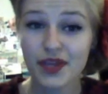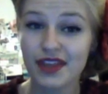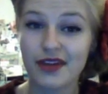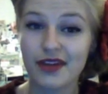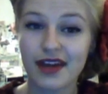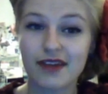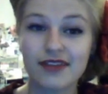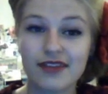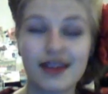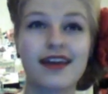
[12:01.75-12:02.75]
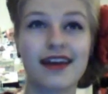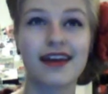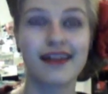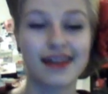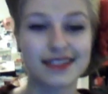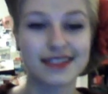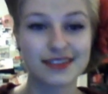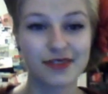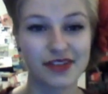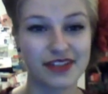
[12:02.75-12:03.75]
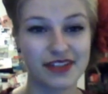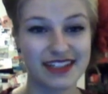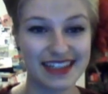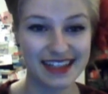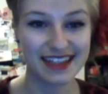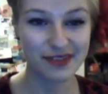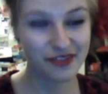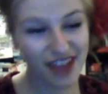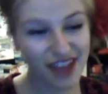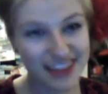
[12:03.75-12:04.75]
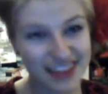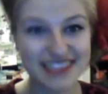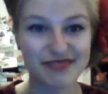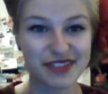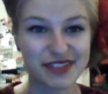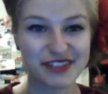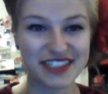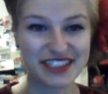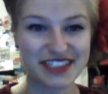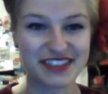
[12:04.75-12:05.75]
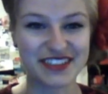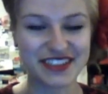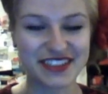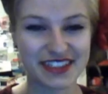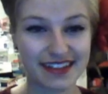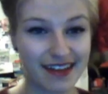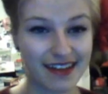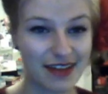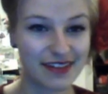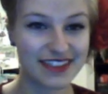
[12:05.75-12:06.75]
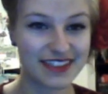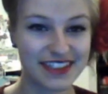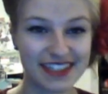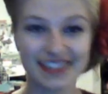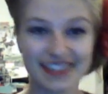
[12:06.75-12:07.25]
There we have a nice, one of the fairly simple victory roll tutorial. I hope you enjoyed it.